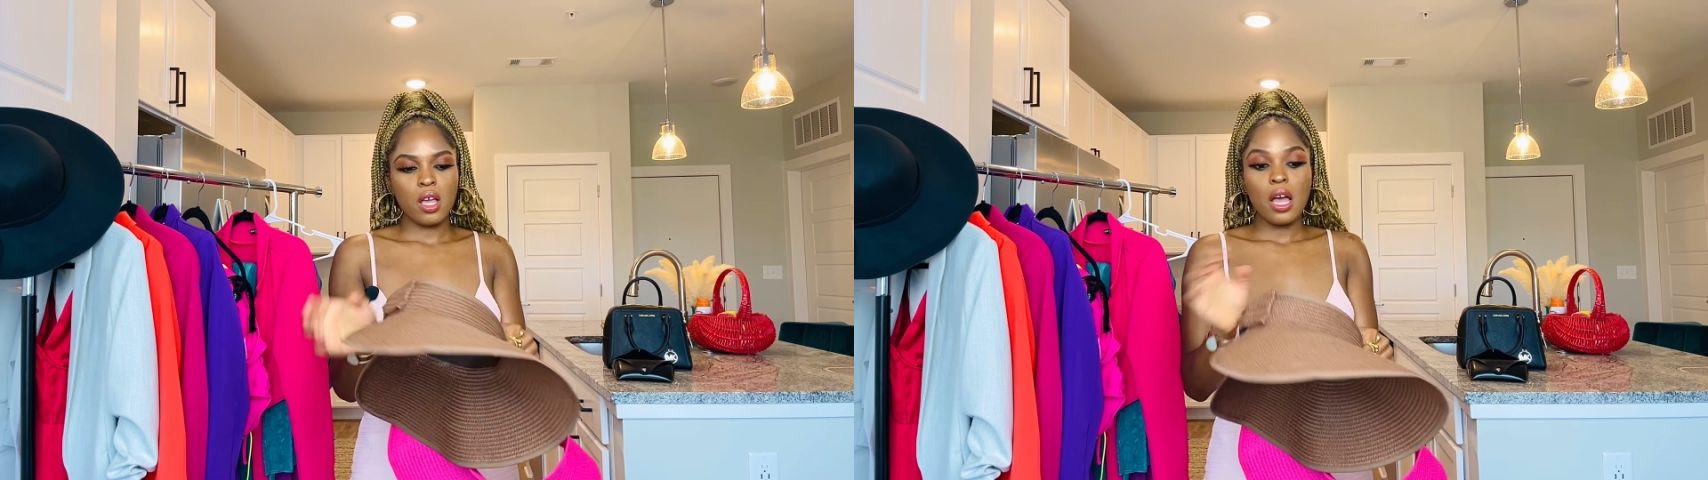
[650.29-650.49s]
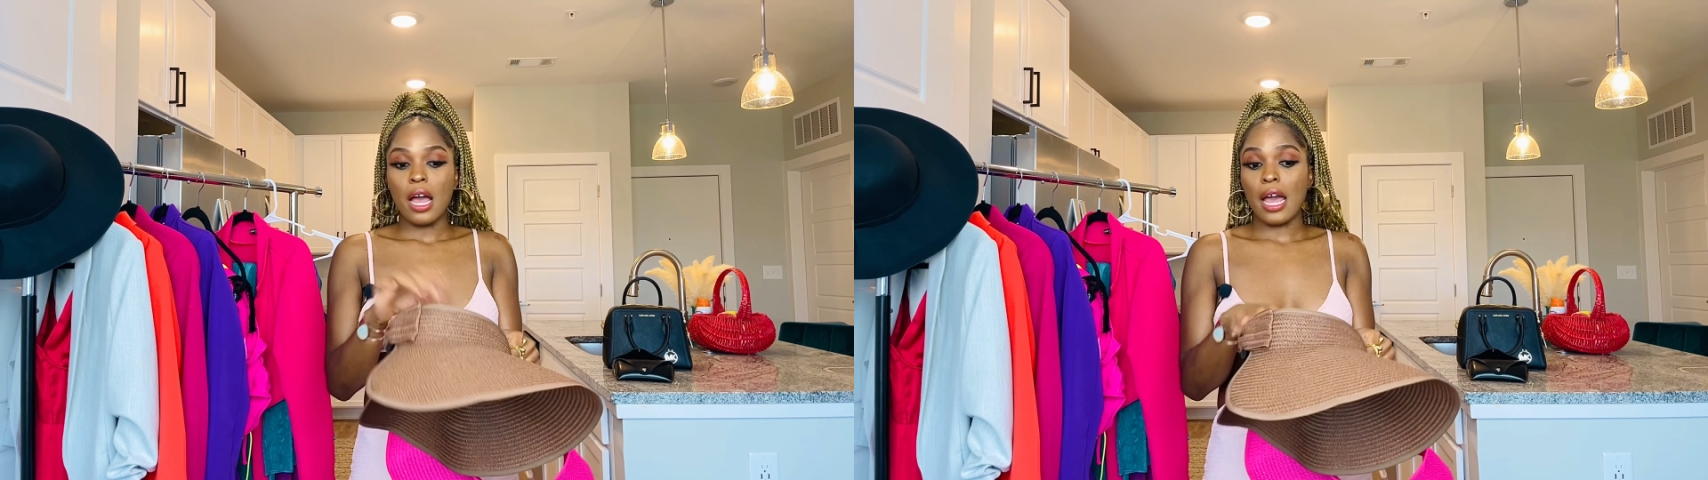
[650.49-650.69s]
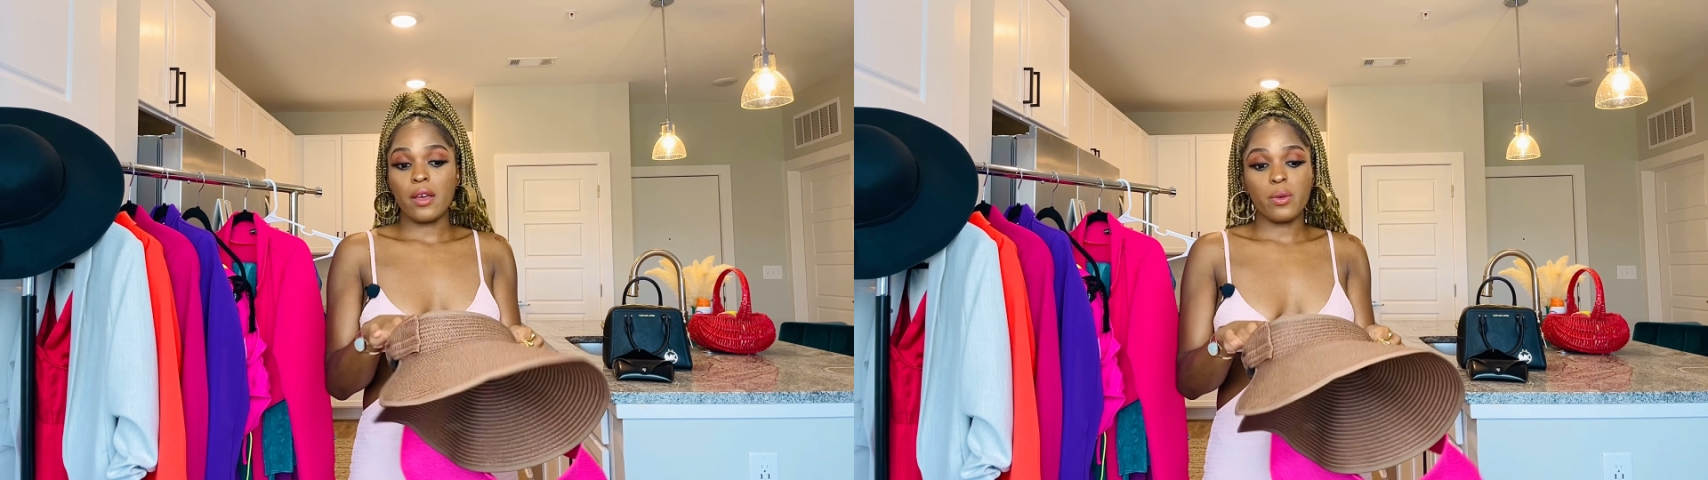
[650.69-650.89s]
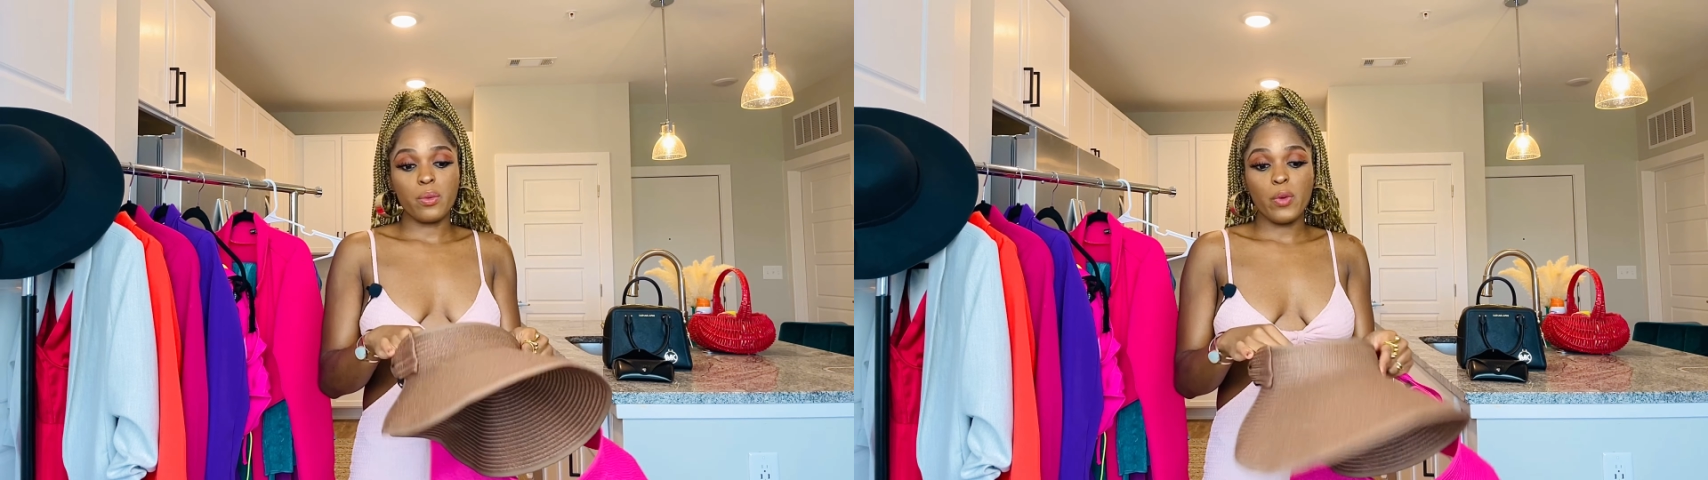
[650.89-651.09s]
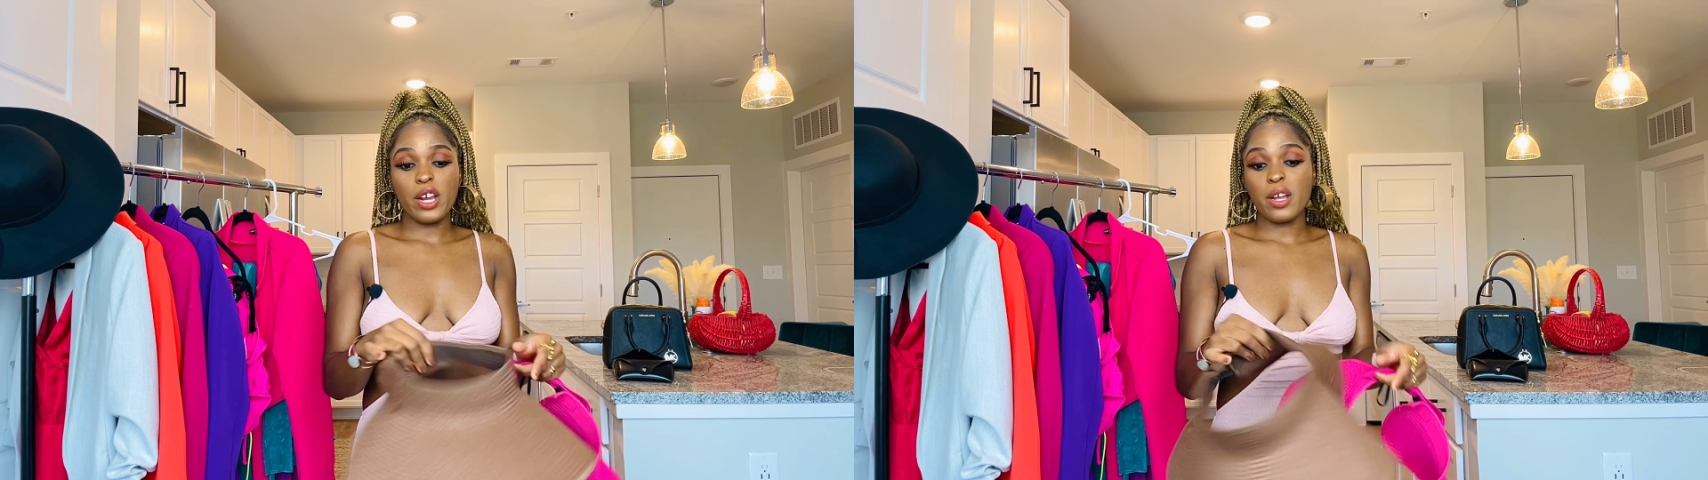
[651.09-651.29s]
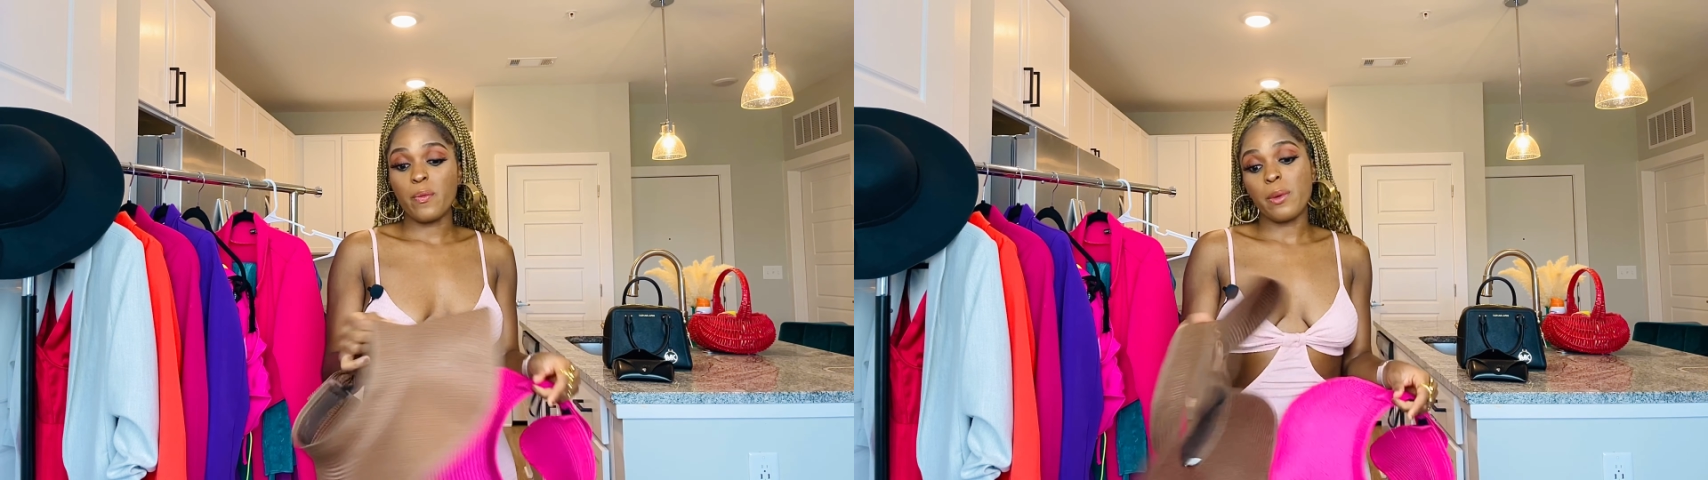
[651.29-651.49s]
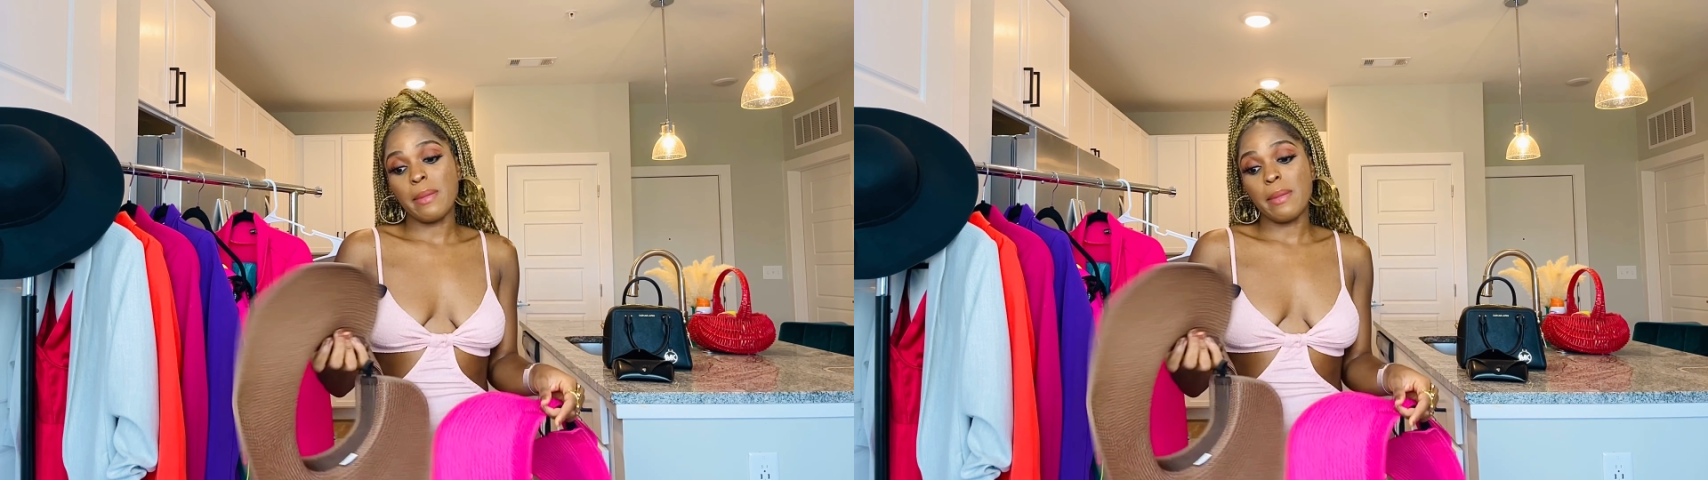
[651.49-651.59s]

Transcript: I could wear them with my